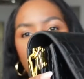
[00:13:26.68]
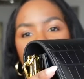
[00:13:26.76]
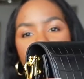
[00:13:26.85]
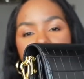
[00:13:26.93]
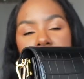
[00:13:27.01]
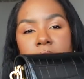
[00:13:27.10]
So
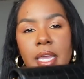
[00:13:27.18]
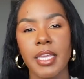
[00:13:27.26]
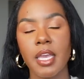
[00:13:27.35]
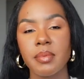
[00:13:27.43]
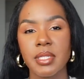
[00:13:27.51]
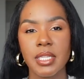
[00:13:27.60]
like I said, I
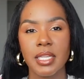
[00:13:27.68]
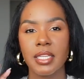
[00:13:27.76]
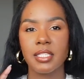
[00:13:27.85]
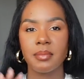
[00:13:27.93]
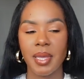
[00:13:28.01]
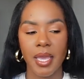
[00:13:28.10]
kept seeing
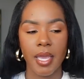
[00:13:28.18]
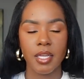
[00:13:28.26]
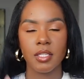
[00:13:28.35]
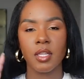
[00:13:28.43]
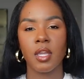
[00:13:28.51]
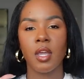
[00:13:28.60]
these
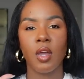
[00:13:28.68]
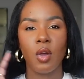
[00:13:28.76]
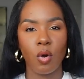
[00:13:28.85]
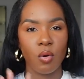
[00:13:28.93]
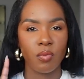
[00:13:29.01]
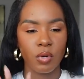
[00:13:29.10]
bags
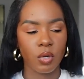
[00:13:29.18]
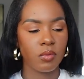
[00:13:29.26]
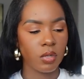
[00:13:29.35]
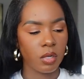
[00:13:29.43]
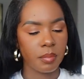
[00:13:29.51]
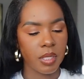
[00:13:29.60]
over and
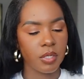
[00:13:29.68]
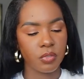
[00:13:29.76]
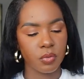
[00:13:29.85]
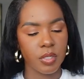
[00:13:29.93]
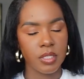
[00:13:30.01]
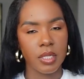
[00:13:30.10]
over on
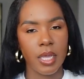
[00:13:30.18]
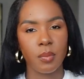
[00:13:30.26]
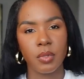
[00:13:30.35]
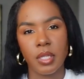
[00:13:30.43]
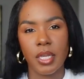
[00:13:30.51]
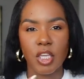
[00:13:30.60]
Pinterest,
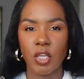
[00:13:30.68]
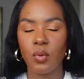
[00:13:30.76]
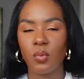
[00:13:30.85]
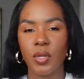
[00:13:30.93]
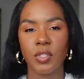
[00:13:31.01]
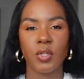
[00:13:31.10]
like with like
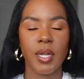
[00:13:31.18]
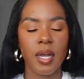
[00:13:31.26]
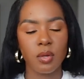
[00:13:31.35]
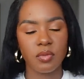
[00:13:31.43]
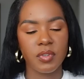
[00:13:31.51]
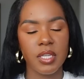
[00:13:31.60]
cute winter
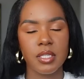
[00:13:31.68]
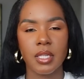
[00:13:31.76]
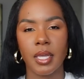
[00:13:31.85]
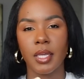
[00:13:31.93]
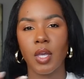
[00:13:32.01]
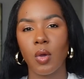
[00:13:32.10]
outfits,
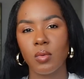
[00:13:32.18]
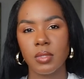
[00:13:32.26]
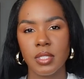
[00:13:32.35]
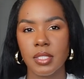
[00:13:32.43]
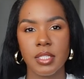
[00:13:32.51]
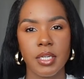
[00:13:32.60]
like
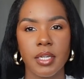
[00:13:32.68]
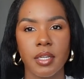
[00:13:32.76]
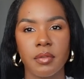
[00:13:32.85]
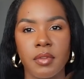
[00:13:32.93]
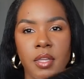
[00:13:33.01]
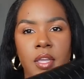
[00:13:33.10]
coats and
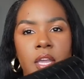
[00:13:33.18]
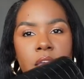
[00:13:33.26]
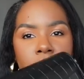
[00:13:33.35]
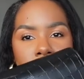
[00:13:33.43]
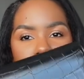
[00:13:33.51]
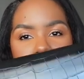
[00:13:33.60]
stuff.
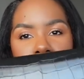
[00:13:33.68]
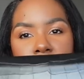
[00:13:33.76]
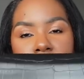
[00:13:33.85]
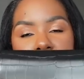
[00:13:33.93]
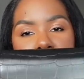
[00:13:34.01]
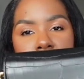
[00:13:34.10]

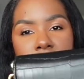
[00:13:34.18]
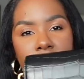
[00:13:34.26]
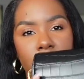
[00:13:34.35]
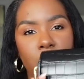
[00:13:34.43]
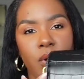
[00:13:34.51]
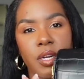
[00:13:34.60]
And this
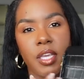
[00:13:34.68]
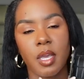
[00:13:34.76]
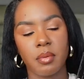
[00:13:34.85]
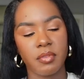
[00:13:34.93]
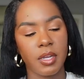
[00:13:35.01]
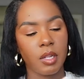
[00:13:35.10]
black one
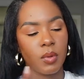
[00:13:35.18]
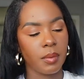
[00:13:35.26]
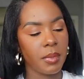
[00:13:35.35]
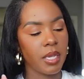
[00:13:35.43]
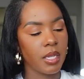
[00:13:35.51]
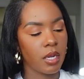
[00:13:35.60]
kept
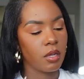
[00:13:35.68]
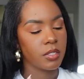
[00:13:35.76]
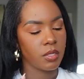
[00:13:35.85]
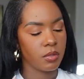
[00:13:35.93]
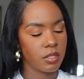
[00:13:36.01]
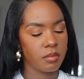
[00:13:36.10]
following me and
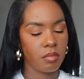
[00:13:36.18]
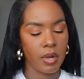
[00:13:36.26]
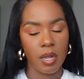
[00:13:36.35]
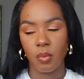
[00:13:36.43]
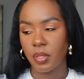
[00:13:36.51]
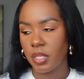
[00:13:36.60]
also this
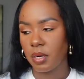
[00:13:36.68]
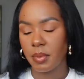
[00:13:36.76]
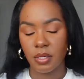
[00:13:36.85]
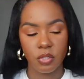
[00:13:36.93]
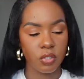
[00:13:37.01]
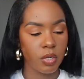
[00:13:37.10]
brown one that I'm
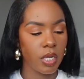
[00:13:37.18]
about to show